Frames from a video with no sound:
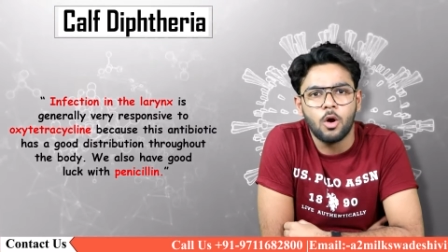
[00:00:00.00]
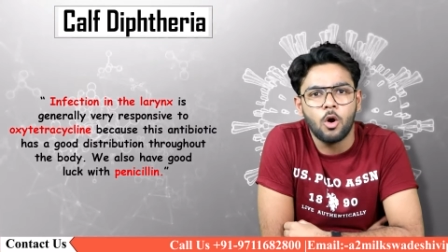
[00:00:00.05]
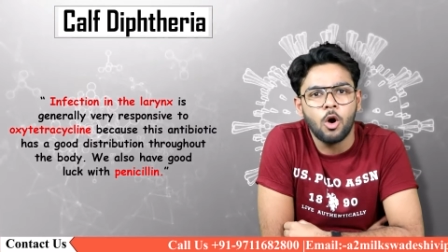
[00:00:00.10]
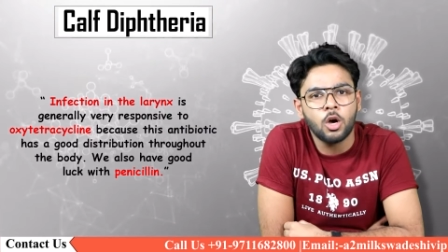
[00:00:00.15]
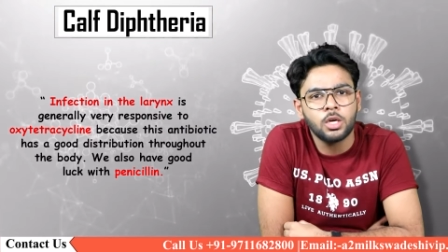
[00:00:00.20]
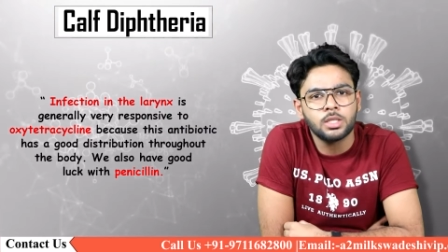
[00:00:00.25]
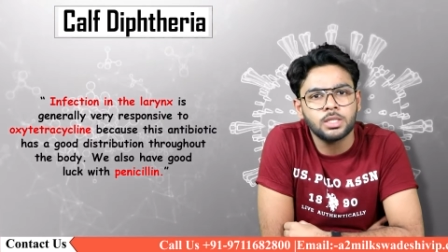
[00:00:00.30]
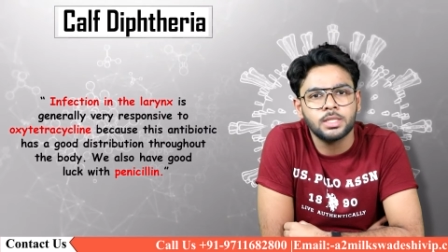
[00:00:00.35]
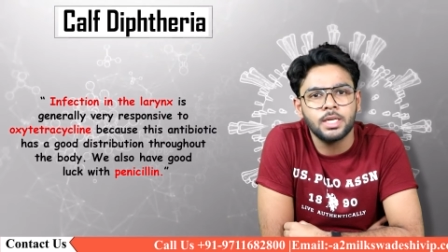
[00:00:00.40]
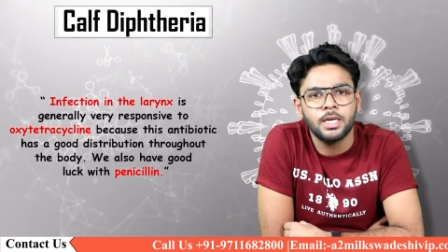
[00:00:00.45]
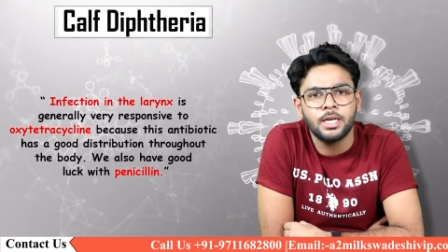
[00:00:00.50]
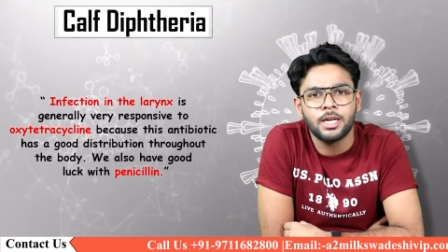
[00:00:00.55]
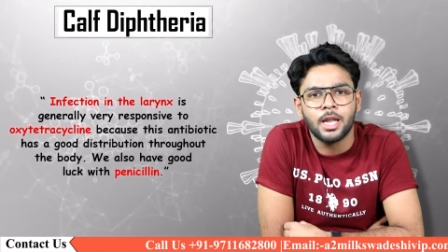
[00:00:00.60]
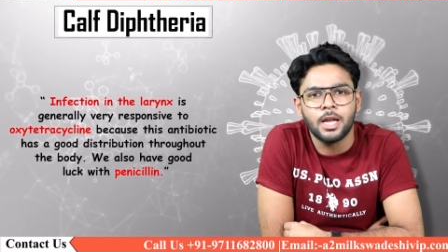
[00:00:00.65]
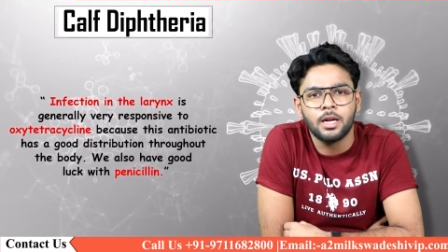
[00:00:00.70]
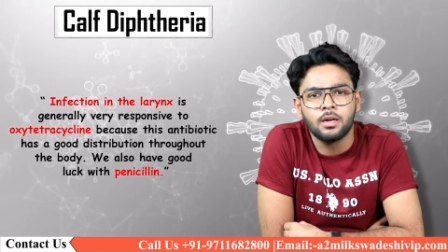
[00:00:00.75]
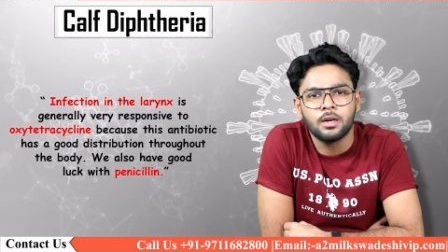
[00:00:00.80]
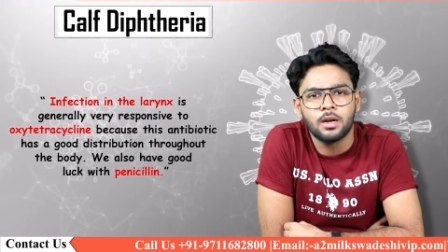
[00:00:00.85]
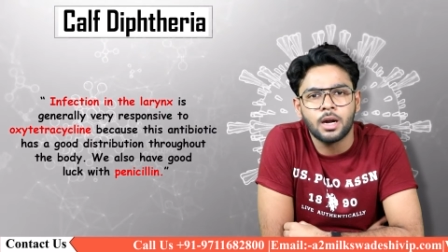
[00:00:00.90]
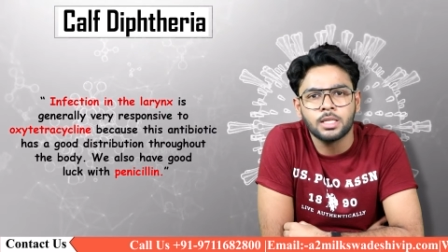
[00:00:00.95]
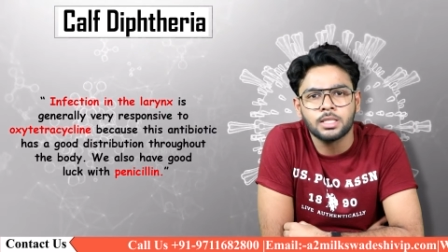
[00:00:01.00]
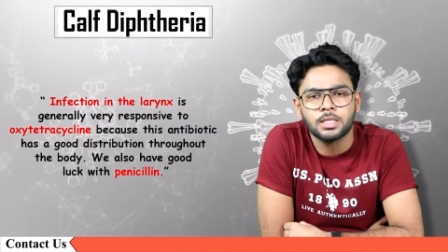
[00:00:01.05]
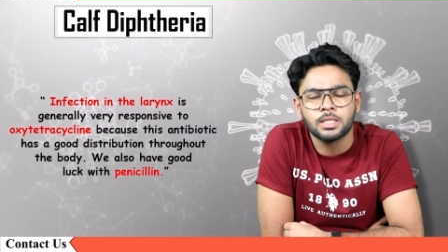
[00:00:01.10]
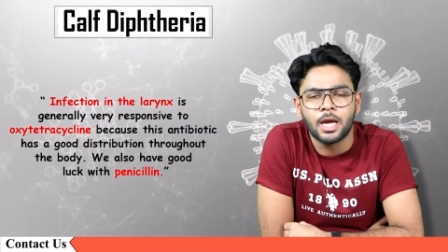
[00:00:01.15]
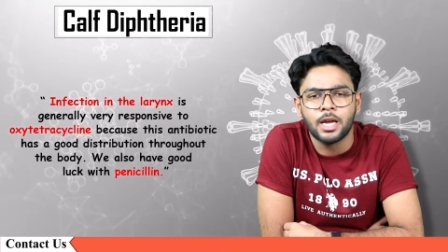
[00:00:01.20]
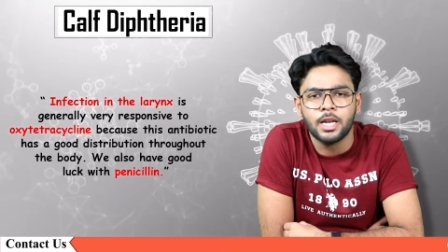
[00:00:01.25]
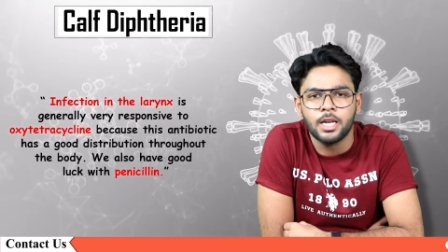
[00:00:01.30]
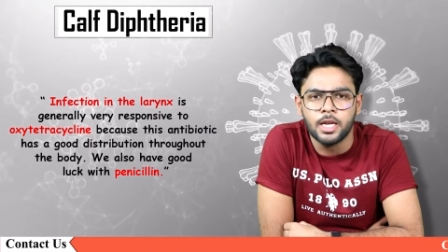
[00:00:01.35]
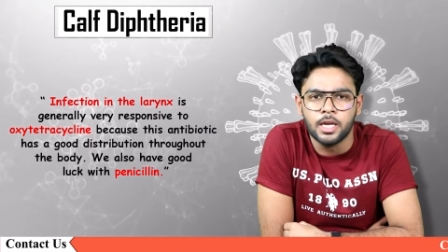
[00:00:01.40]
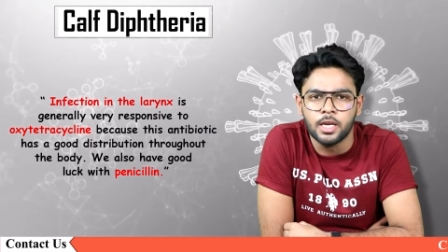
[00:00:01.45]

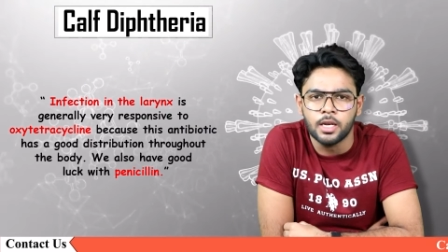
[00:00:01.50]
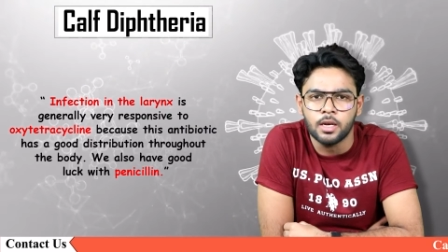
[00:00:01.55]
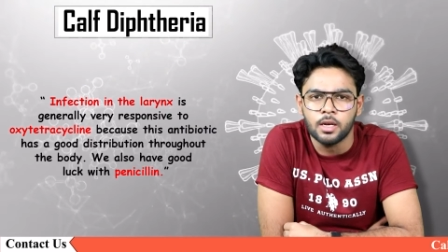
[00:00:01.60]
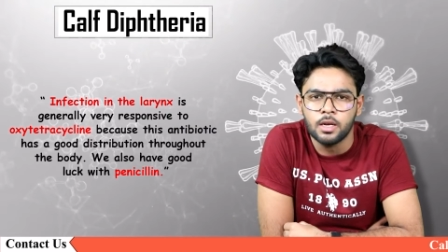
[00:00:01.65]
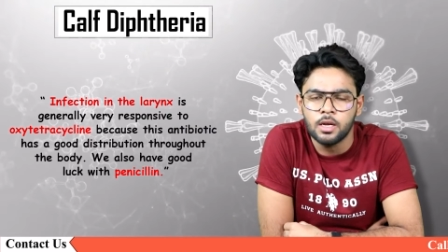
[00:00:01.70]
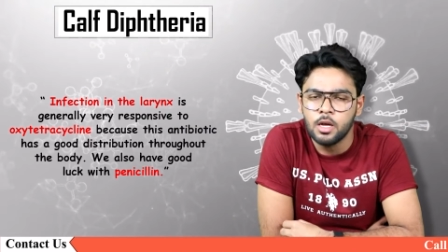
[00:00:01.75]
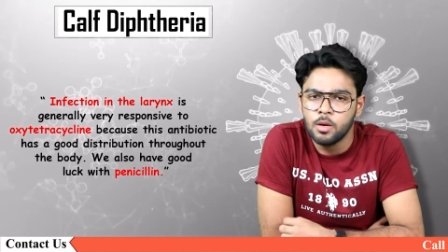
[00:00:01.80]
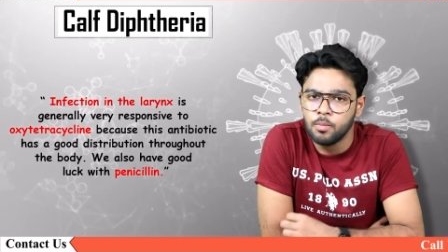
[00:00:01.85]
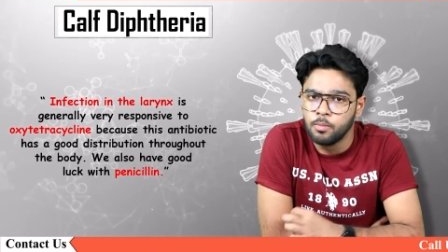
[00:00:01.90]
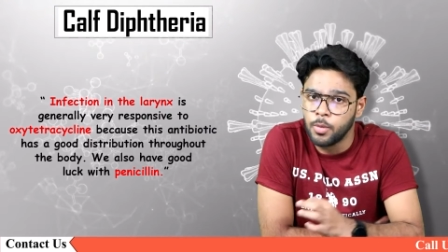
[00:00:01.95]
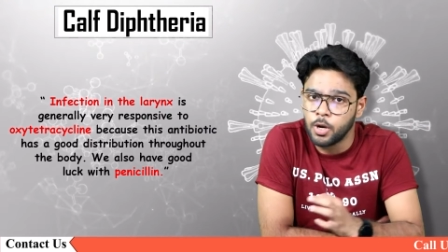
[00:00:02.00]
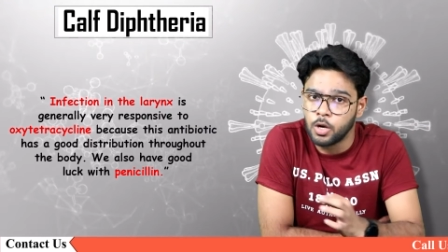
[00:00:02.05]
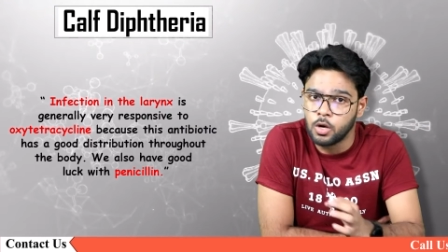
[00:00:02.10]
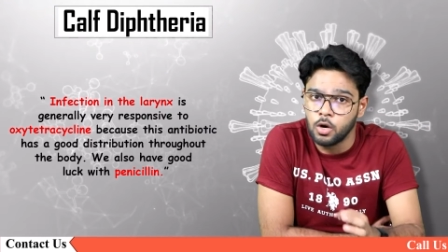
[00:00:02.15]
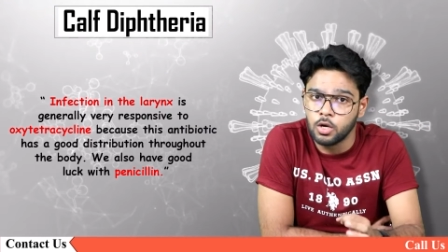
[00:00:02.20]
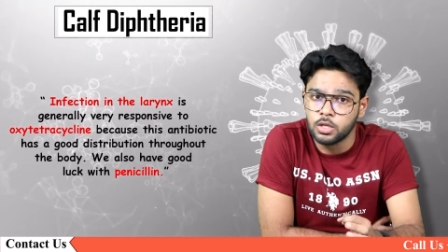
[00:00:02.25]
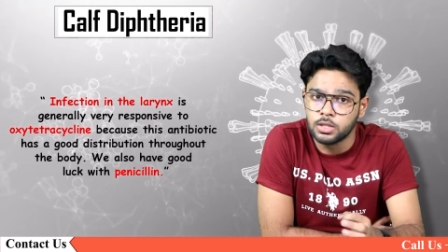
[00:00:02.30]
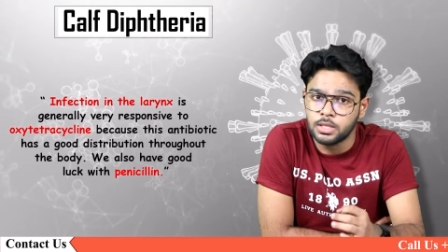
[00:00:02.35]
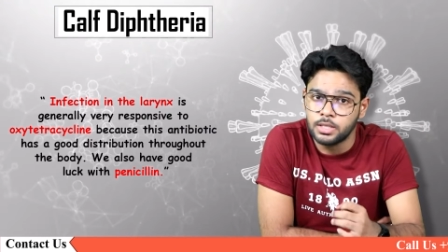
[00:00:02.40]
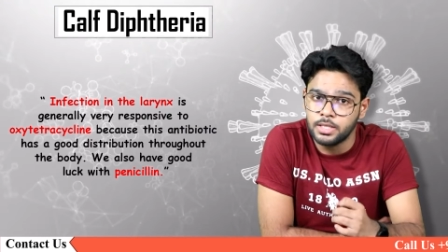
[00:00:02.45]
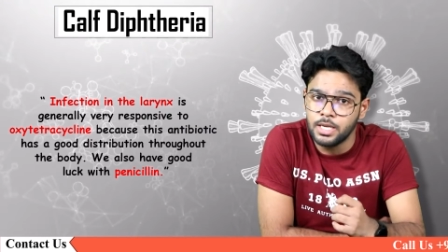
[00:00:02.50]
oxytetracycline because